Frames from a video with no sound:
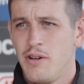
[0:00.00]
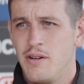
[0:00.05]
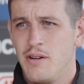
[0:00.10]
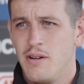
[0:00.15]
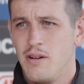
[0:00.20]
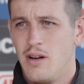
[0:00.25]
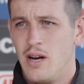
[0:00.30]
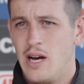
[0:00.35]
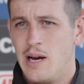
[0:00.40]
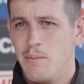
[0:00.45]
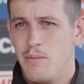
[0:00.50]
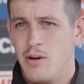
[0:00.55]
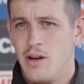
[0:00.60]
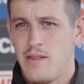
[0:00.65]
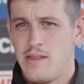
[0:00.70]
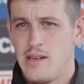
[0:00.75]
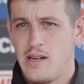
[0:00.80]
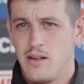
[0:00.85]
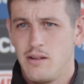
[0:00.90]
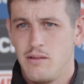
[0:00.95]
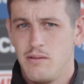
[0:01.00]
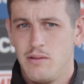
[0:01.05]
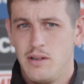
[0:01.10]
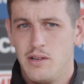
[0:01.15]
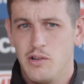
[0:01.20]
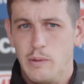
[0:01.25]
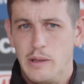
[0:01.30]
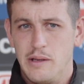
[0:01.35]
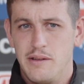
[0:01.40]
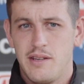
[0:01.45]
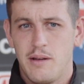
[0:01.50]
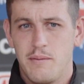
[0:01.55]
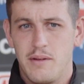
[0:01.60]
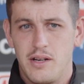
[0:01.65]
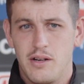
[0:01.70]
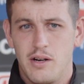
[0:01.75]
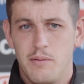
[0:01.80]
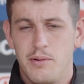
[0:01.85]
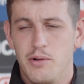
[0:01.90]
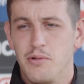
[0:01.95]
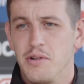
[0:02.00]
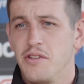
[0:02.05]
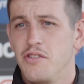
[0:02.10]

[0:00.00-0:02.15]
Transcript: and I think it'll be something I build